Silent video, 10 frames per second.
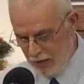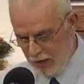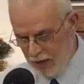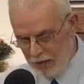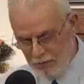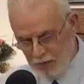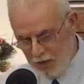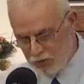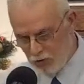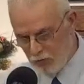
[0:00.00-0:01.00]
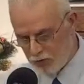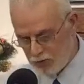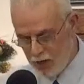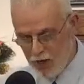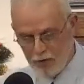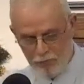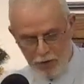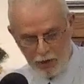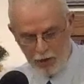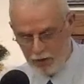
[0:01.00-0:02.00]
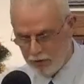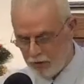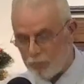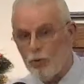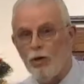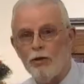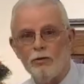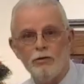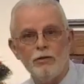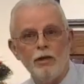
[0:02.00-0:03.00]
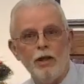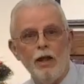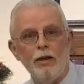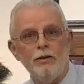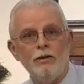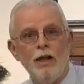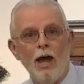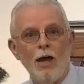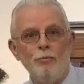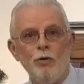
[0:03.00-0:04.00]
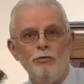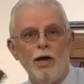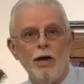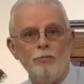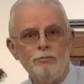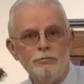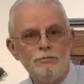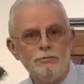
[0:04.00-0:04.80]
And I sure was glad when I got another brother and I moved up.